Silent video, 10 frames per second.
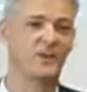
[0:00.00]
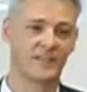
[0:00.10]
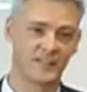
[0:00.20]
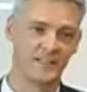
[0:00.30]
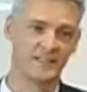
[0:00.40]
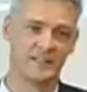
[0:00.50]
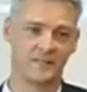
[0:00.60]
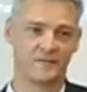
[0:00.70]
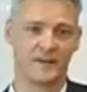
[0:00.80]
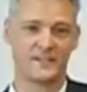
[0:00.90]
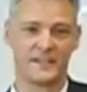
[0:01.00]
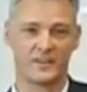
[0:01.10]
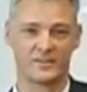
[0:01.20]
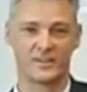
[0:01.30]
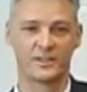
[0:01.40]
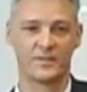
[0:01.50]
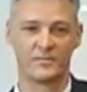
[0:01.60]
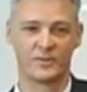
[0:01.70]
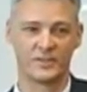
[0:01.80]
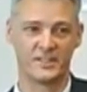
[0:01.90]
quickly and easily find out a little
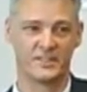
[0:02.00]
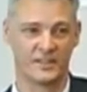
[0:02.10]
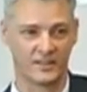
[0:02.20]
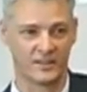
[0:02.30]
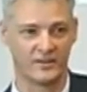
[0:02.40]
bit more detail